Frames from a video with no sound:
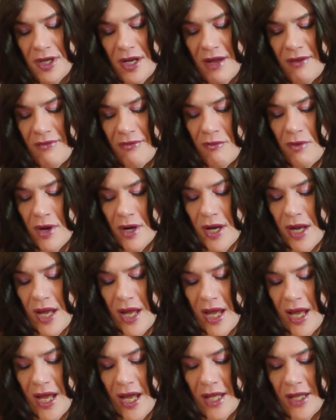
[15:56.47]
You can have one
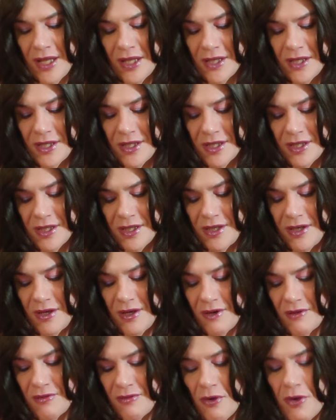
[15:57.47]
hand that's just, you
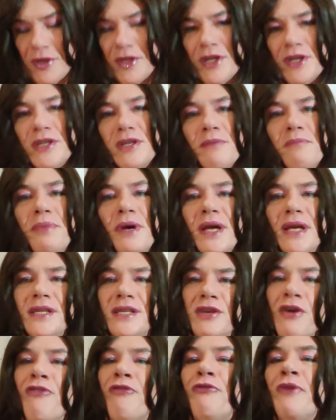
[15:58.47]
know, rotted to
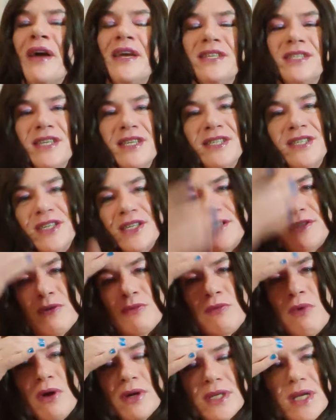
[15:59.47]
pieces. Your face is just
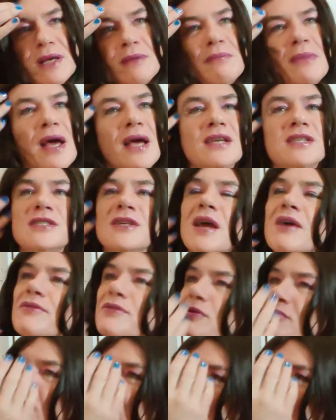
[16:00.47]
a rotting mass. You